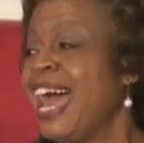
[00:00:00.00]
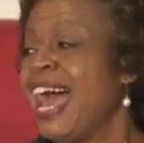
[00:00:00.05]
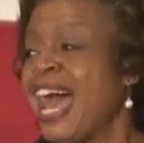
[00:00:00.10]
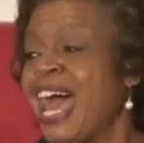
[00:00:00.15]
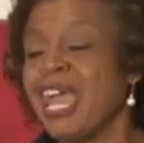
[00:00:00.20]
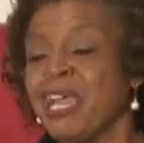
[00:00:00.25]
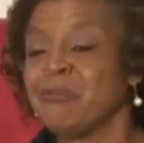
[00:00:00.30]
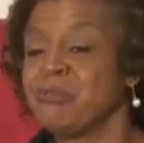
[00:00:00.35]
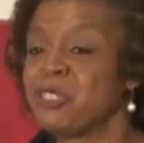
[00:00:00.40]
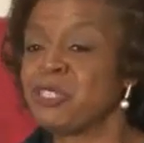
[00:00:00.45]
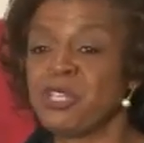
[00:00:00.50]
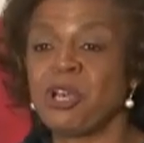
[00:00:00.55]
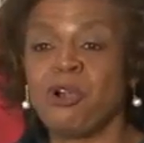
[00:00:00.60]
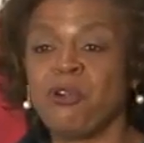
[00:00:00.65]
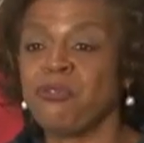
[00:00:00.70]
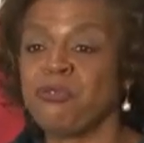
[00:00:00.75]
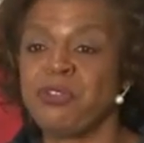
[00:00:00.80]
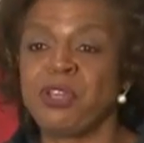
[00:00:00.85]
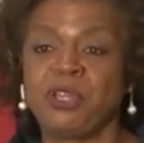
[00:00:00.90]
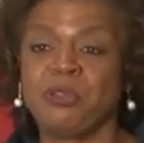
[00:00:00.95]
I am
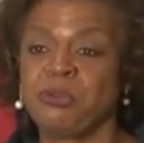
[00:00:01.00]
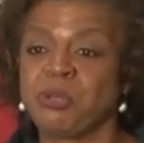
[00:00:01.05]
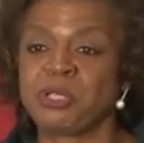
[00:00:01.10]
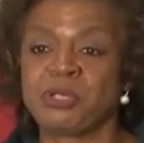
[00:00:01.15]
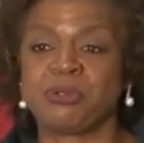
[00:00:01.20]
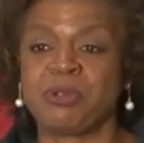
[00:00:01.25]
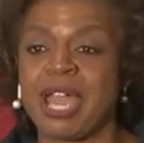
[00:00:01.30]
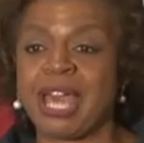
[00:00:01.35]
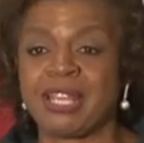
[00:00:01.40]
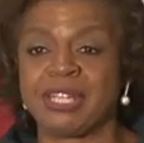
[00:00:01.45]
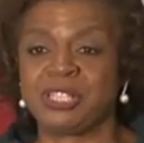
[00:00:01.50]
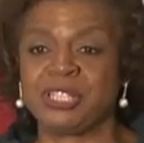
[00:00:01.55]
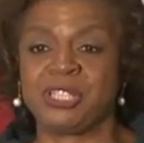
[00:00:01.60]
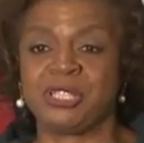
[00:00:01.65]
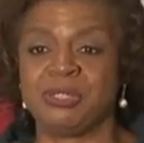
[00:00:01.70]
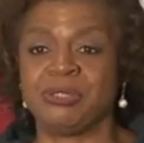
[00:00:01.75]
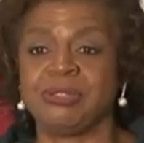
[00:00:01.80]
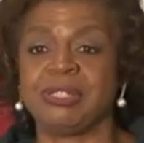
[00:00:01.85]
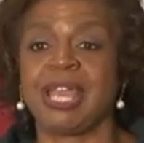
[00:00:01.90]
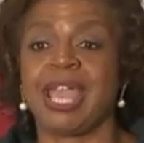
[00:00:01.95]
so filled with
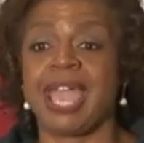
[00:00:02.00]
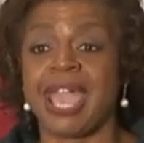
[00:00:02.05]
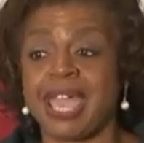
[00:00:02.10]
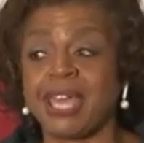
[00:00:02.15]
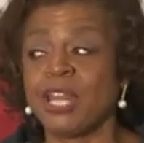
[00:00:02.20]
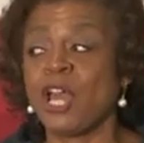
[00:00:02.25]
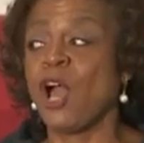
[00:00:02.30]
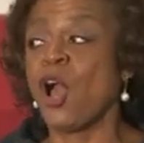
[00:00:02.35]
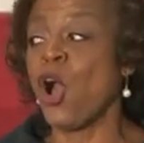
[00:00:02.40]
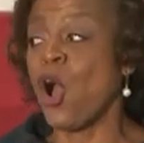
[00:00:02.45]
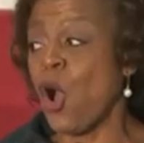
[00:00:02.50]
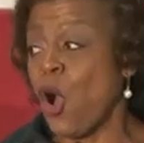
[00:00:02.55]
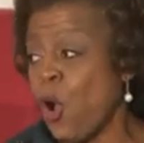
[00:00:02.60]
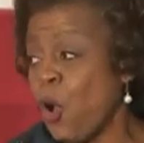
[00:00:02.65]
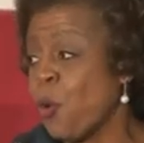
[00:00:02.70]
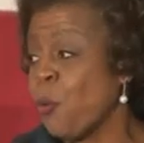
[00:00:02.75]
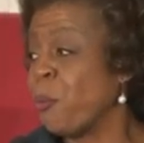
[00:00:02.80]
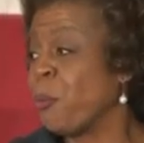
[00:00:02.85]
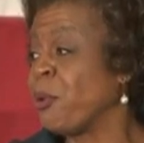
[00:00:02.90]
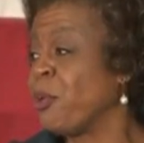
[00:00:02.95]
gratitude and
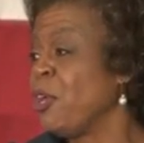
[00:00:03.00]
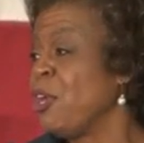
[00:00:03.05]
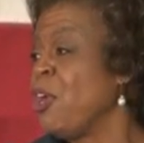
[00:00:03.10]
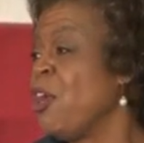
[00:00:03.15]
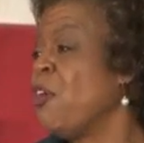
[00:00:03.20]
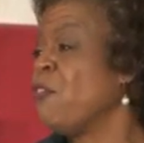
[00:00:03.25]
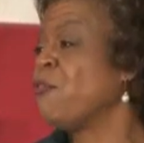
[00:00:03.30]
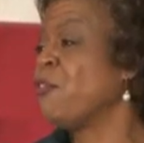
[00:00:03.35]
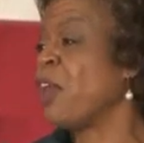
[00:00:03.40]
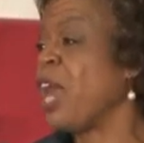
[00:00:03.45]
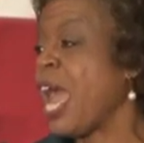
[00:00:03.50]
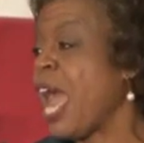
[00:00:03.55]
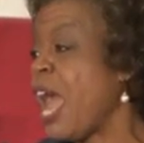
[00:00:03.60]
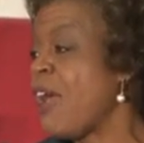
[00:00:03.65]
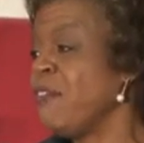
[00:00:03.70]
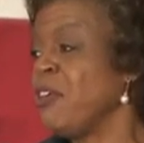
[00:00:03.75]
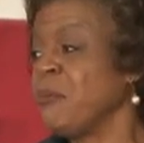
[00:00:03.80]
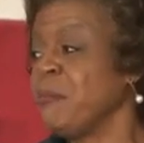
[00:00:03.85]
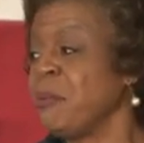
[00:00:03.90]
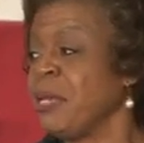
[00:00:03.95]
hope for
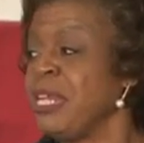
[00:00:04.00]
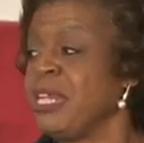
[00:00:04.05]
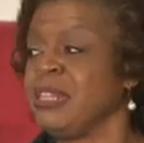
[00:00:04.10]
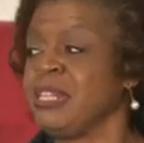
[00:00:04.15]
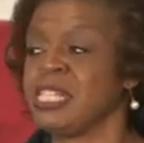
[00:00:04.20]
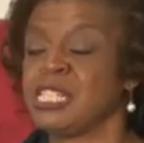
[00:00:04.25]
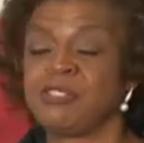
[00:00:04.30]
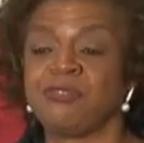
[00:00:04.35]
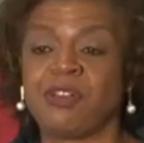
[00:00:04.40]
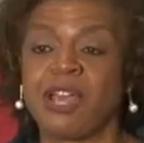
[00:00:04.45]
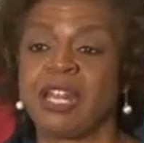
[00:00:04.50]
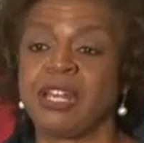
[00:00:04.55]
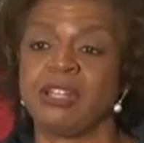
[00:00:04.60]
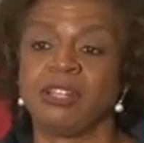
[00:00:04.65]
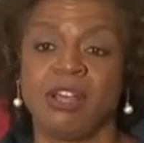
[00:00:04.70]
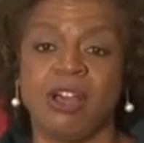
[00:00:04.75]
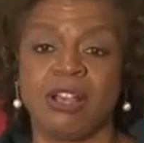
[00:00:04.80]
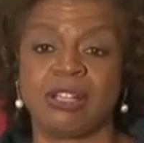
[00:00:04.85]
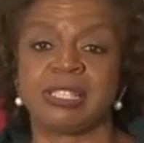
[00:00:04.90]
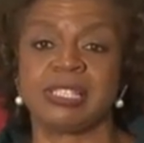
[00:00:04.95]
having been in this fight
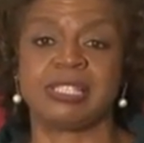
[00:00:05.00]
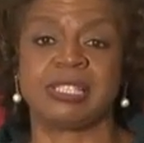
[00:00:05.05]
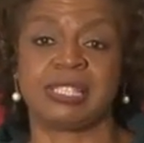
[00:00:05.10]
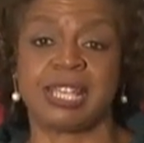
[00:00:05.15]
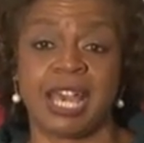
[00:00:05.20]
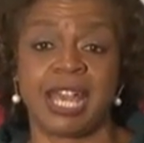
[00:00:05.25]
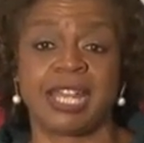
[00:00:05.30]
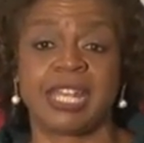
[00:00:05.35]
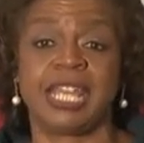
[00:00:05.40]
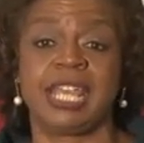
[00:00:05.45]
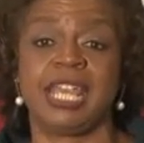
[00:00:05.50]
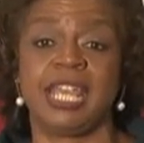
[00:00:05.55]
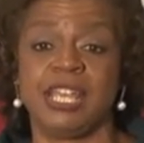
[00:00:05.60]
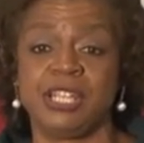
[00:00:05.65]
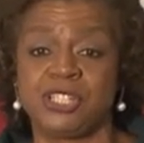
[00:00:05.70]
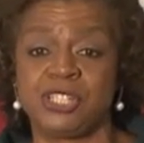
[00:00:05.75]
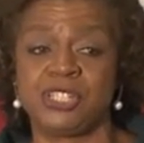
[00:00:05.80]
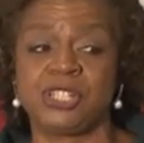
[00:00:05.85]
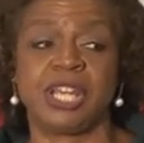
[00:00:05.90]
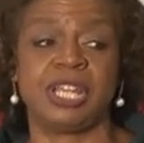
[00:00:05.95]
alongside
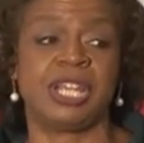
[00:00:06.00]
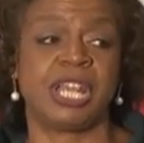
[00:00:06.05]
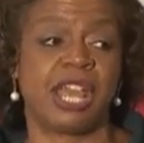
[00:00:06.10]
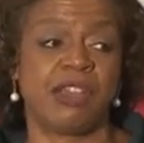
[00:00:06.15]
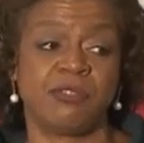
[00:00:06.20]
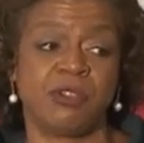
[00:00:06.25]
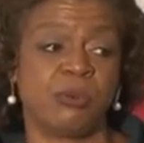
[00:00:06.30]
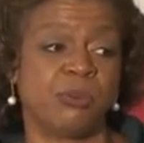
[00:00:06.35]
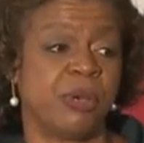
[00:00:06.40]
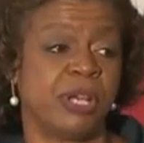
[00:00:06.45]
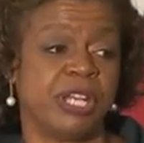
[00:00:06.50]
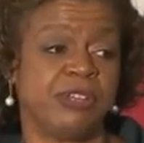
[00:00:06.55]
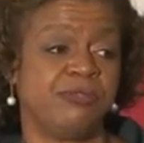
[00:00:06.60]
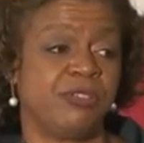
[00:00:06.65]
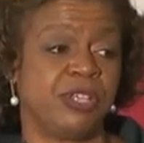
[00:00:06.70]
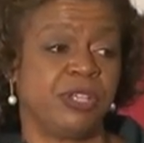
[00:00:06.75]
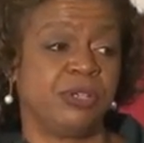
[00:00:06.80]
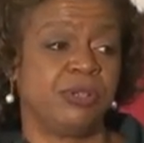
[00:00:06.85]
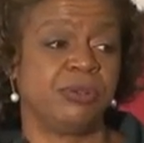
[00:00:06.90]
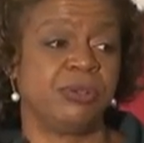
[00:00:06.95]
each and every one of
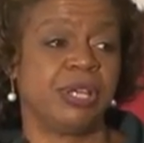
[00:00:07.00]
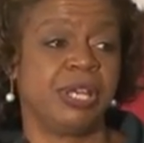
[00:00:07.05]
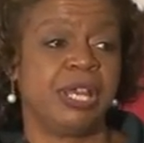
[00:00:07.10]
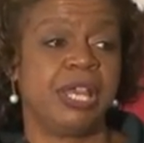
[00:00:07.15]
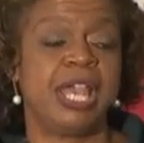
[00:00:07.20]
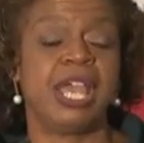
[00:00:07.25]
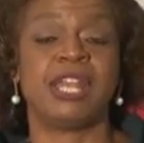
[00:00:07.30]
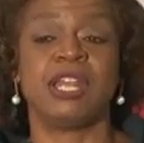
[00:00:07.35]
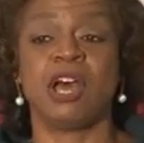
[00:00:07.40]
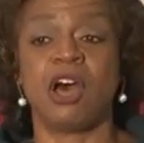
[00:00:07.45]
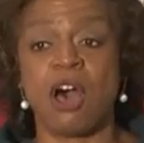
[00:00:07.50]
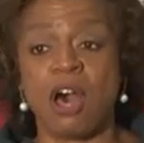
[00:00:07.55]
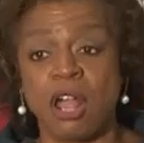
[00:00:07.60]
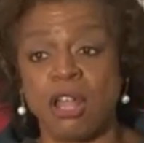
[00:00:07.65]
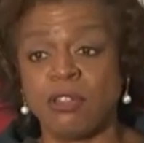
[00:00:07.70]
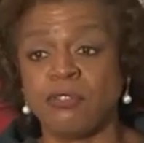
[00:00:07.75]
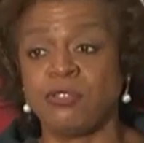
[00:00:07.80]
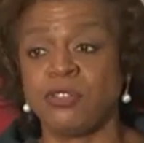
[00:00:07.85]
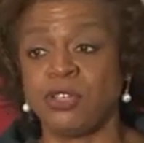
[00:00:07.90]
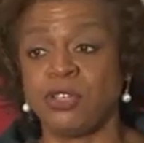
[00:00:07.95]
you and all of